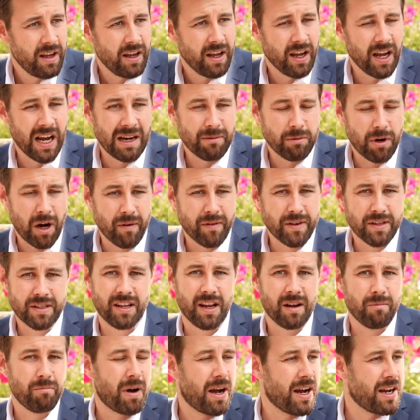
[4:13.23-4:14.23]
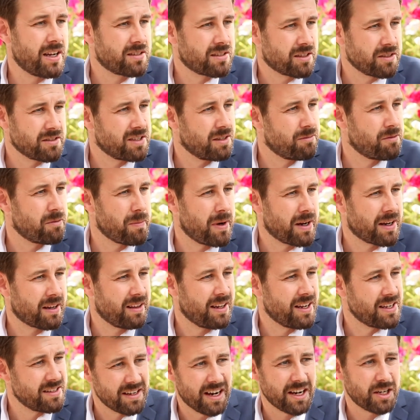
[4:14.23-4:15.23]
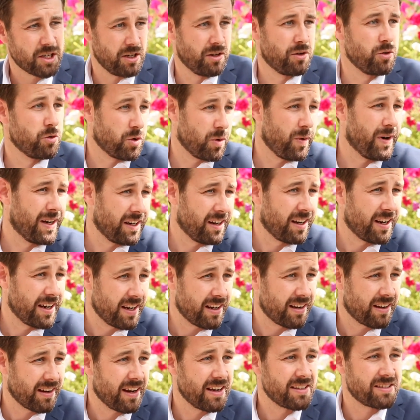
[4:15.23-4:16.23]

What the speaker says: Obviously, I'm biased because some of my clients I actually do quite like,